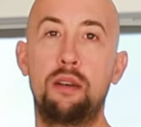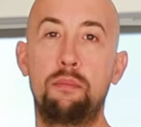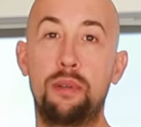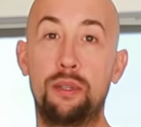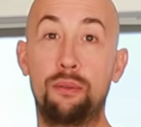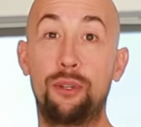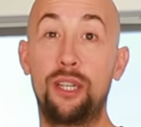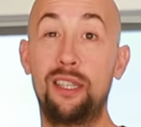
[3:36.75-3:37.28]

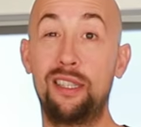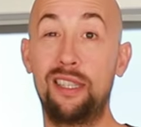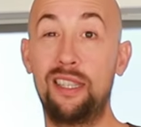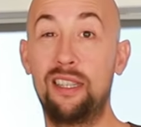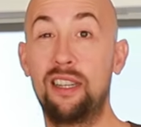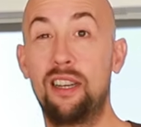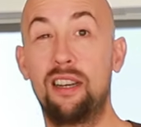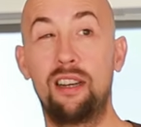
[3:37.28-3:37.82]
but
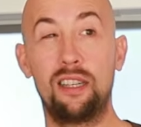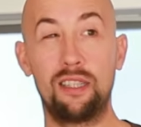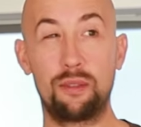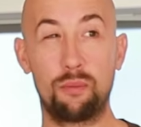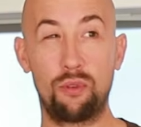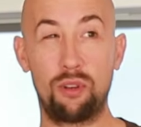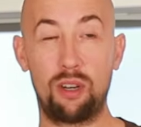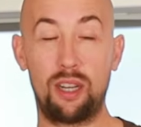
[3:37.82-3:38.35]
really it's
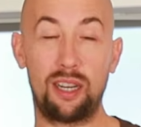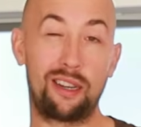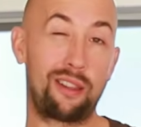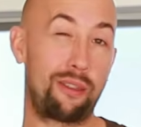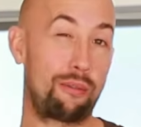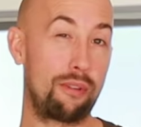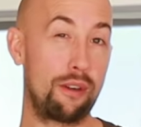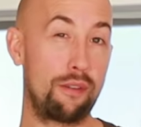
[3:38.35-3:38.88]
more like
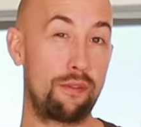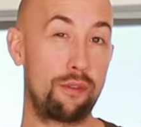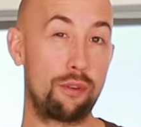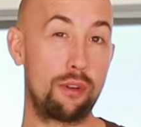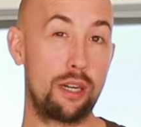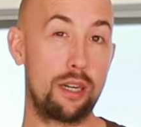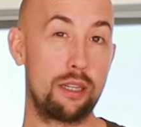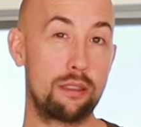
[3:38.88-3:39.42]
3 or
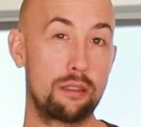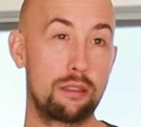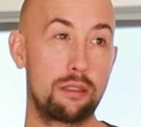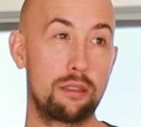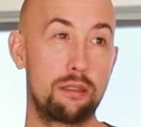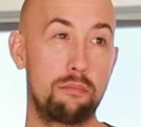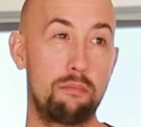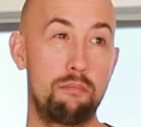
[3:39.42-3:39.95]
4 hours.